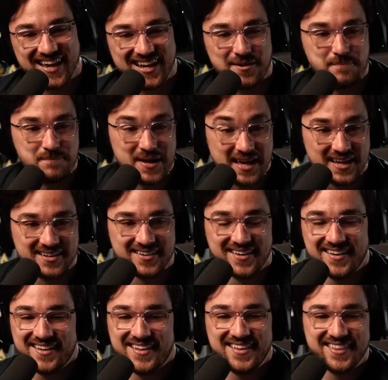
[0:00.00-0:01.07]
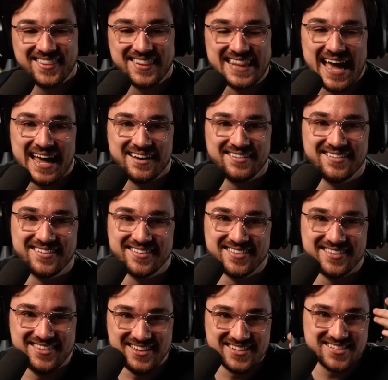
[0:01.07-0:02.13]
kind of mid that
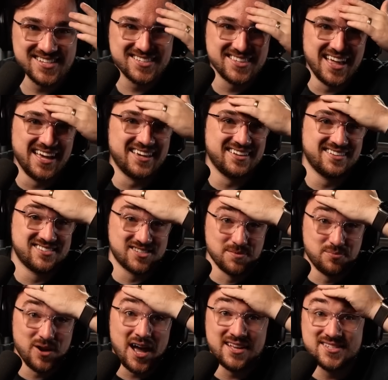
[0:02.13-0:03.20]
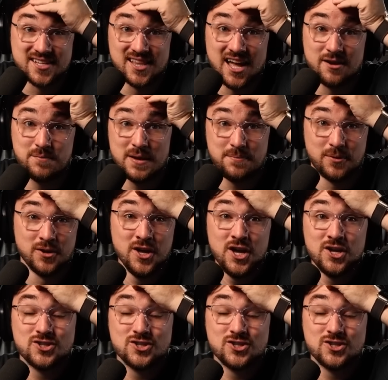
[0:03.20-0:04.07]
this is like surprising a lot of people.